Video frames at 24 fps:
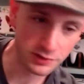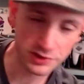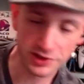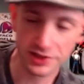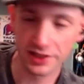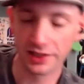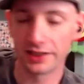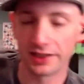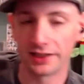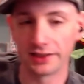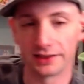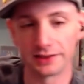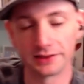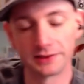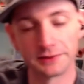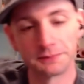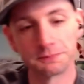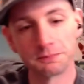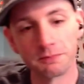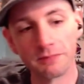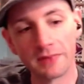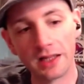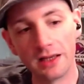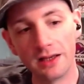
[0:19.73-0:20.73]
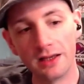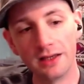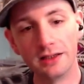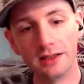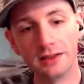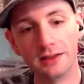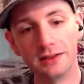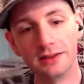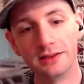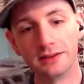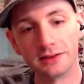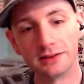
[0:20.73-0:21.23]
thing is,
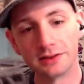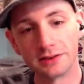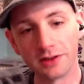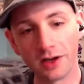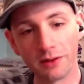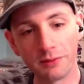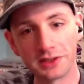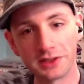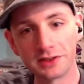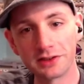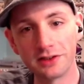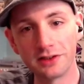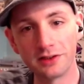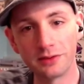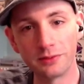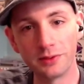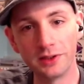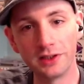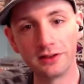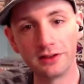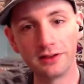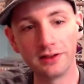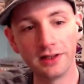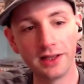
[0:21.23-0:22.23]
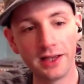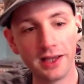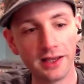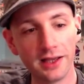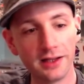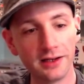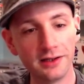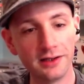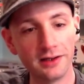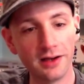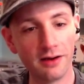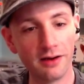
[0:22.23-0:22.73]
so I went to Goodwill,
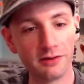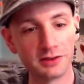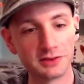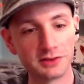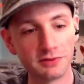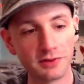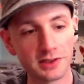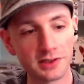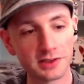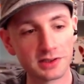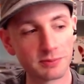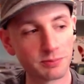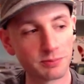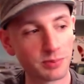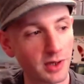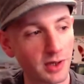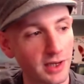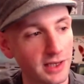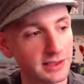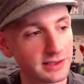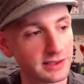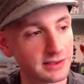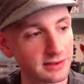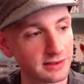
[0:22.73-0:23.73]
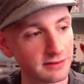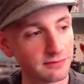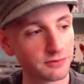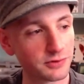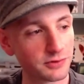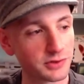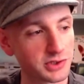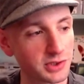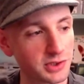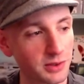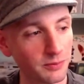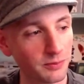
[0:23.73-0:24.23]
and I was very surprised. For
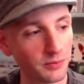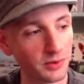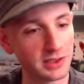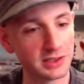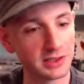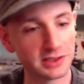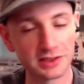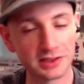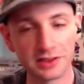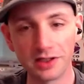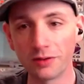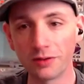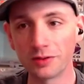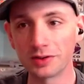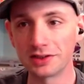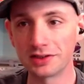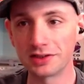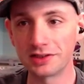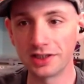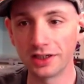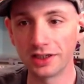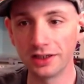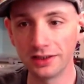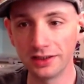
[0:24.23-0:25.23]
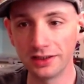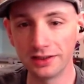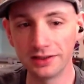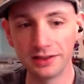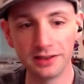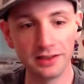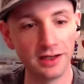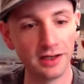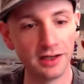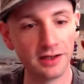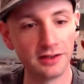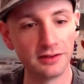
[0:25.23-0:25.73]
some reason, there was a ton
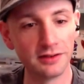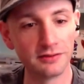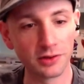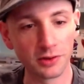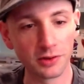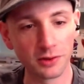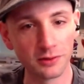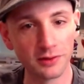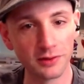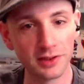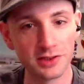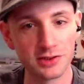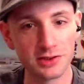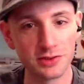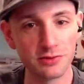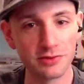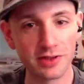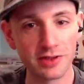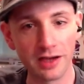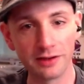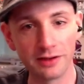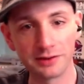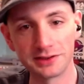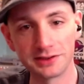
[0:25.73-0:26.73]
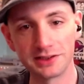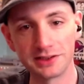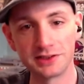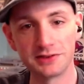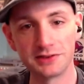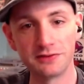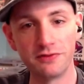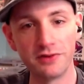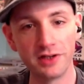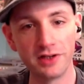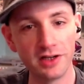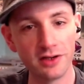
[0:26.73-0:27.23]
of early 2000s
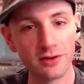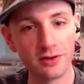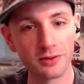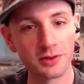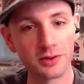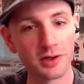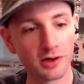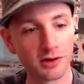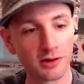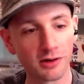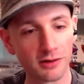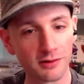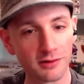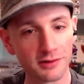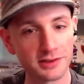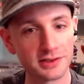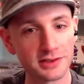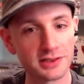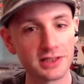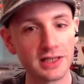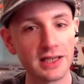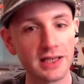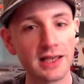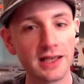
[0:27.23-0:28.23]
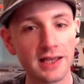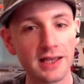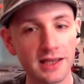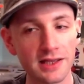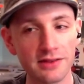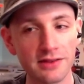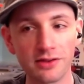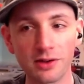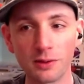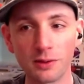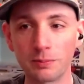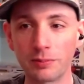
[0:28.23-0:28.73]
video cards
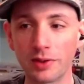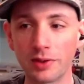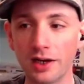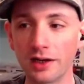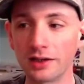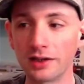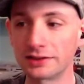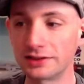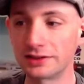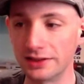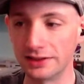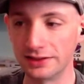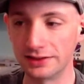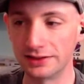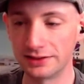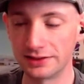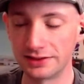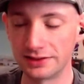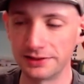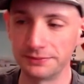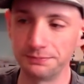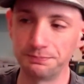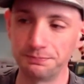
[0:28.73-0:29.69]
in their boxes,